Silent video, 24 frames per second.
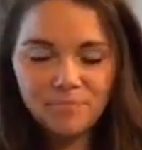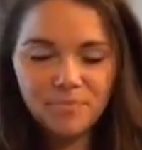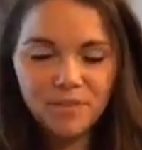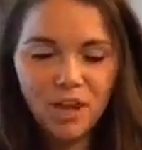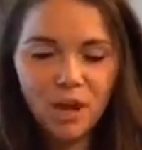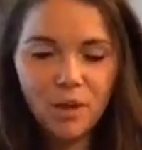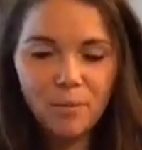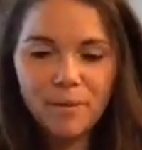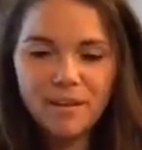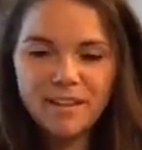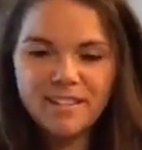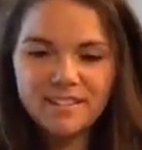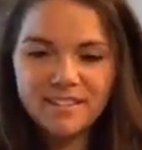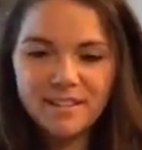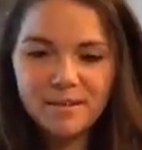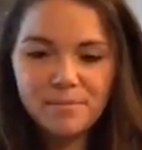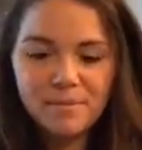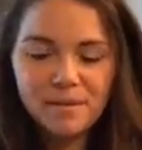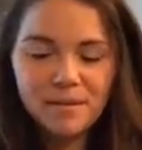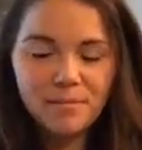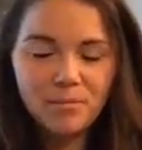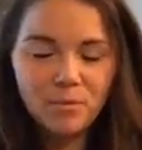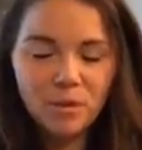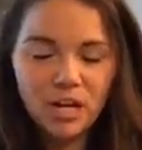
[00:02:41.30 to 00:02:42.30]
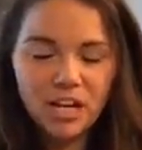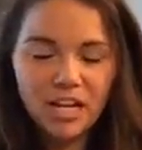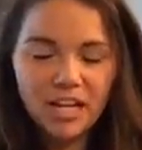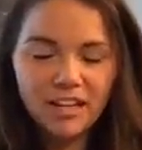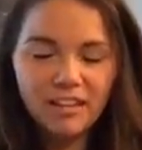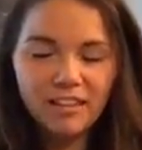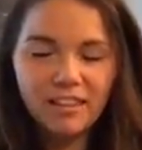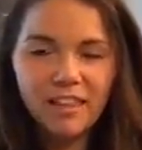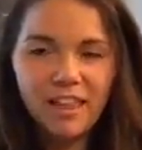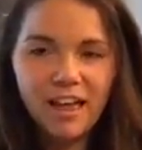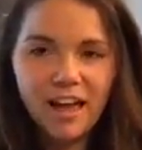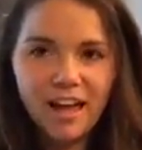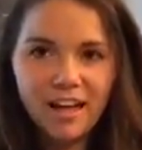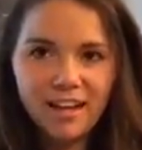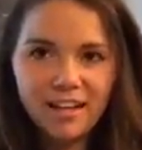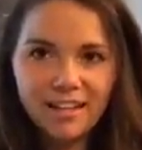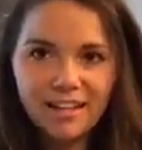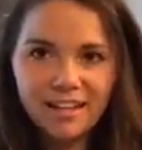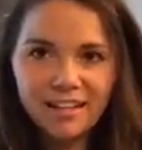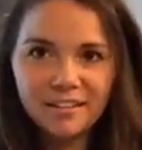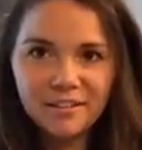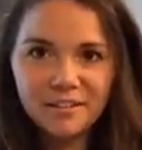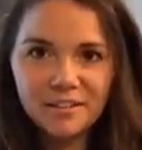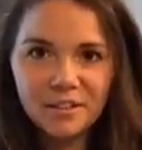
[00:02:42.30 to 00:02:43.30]
I'll basically be working a lot
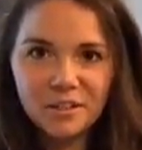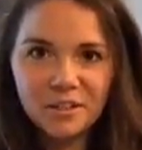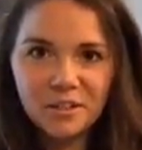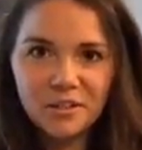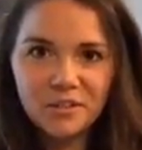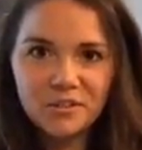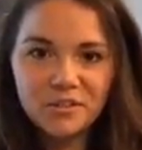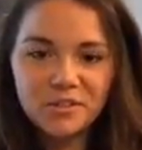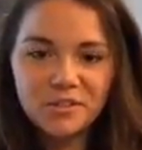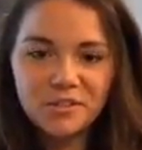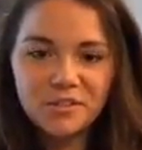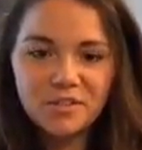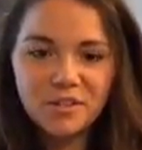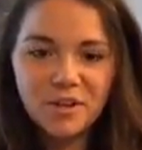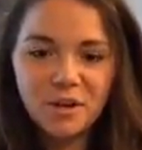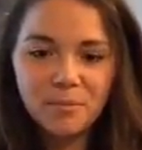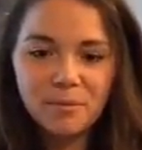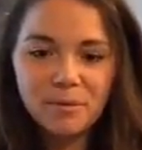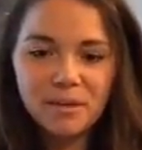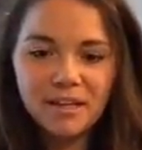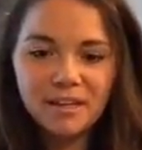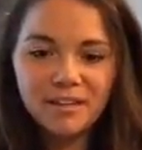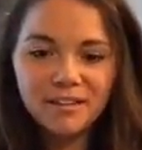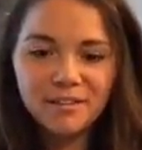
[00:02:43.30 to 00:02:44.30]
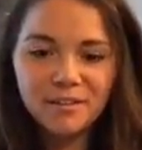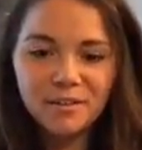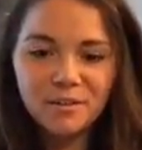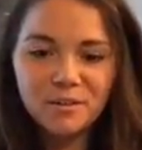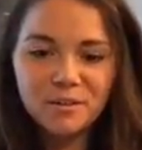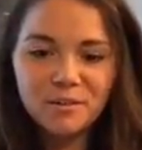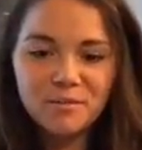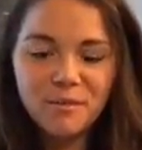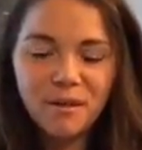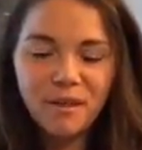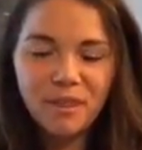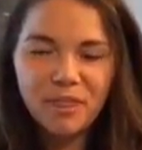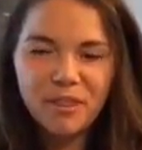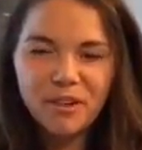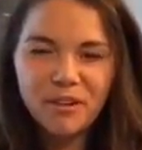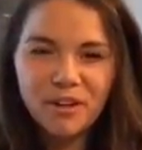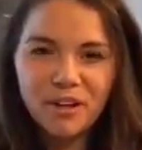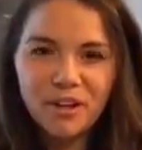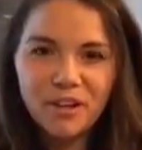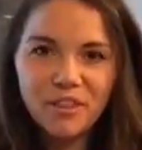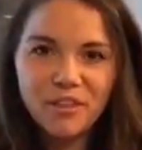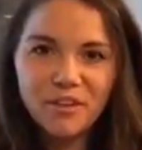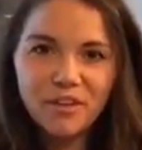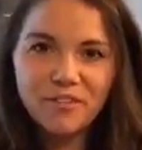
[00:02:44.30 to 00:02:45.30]
in clinicals. So I'll be in clinicals about
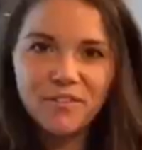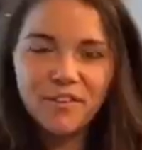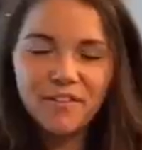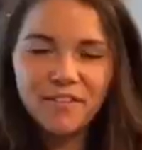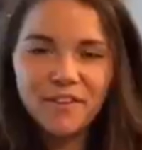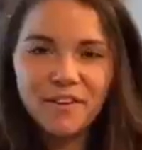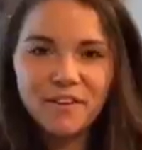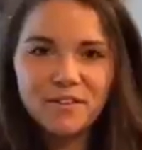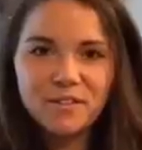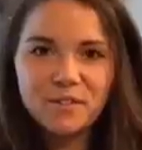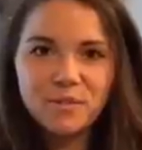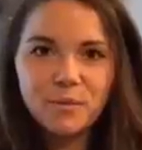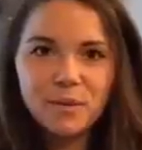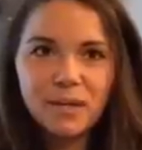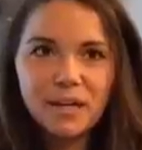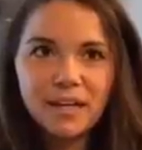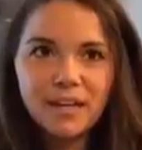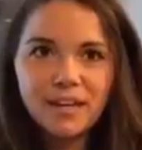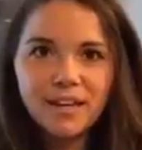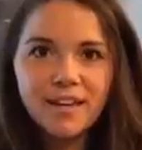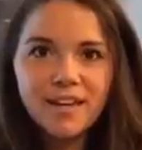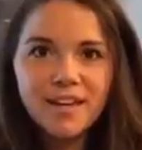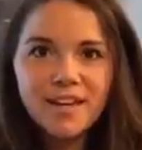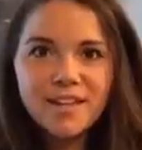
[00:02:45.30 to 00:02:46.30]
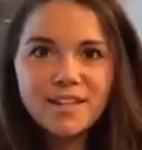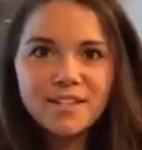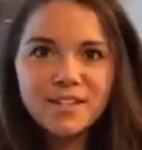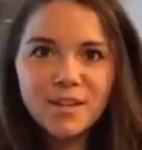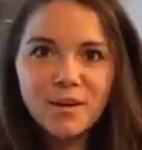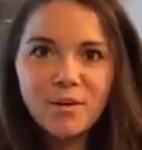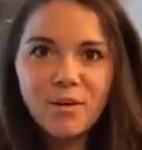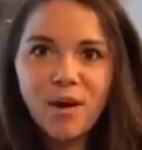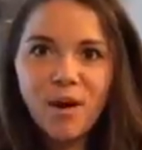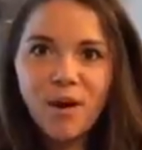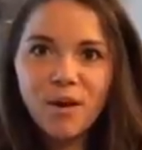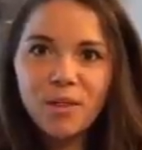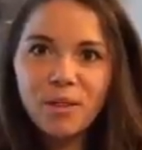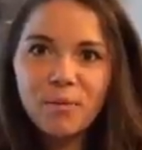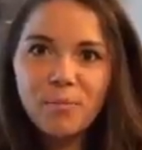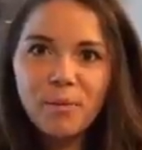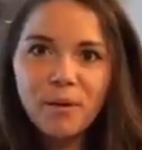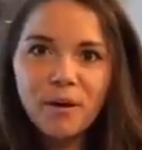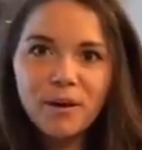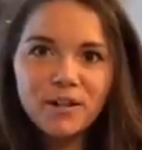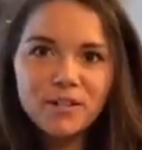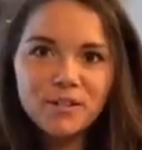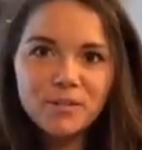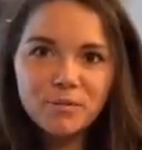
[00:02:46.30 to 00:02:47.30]
30 to 35 hours a week. So all the
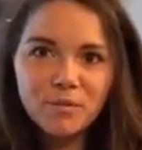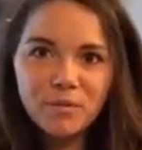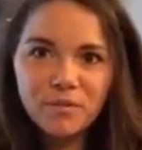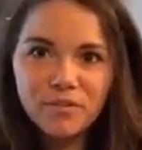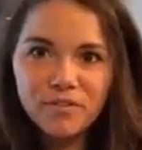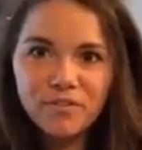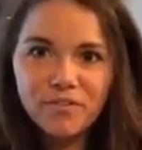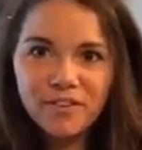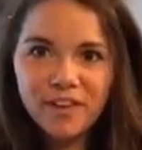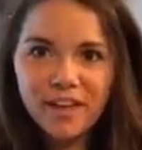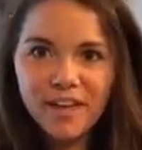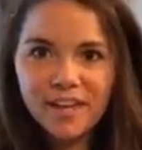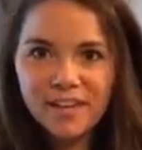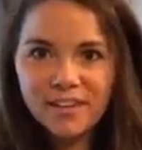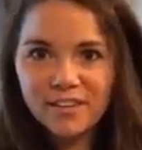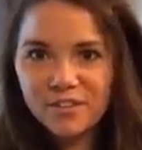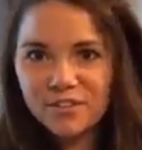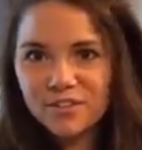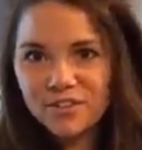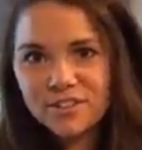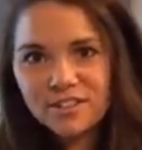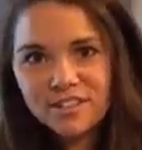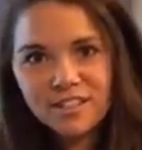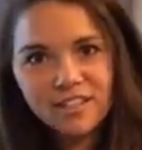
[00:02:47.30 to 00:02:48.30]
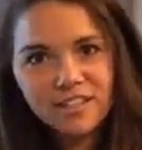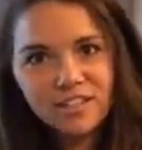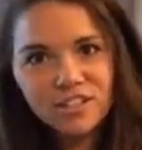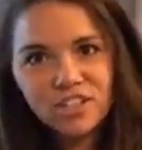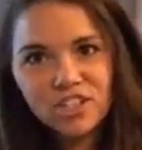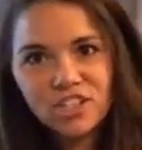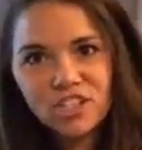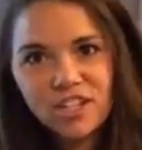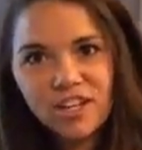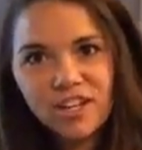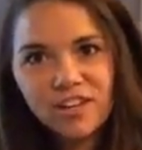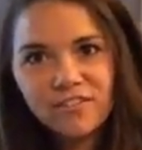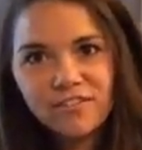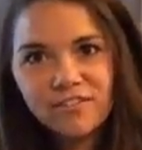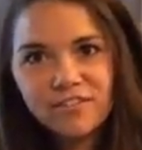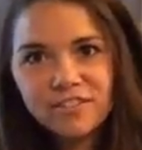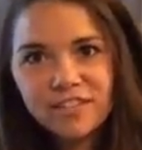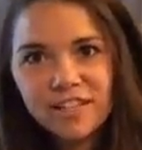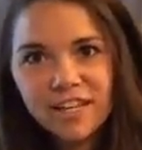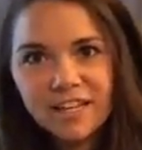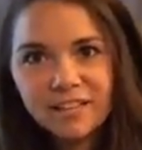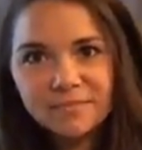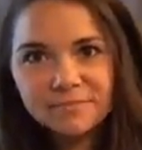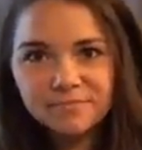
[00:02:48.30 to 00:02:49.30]
parts will fit. They're just going to
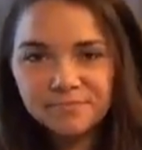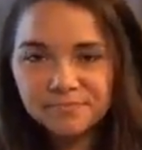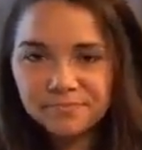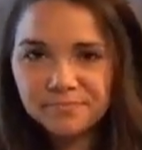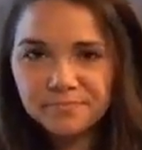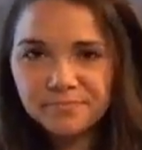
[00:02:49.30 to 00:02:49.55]
shift and